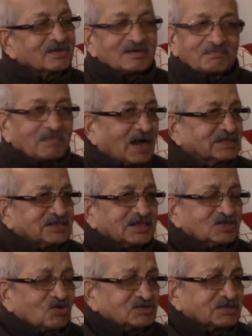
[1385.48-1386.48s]
Master
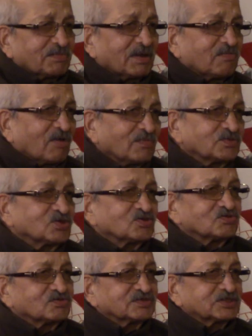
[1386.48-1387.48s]
is not separate from
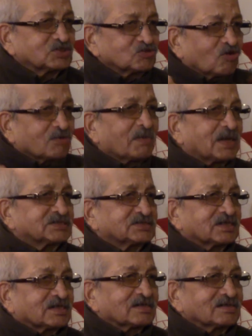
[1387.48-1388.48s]
you. This is not
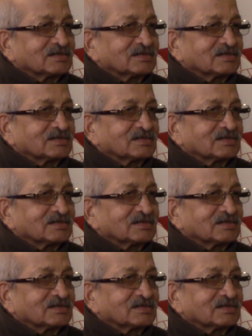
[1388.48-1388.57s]
master.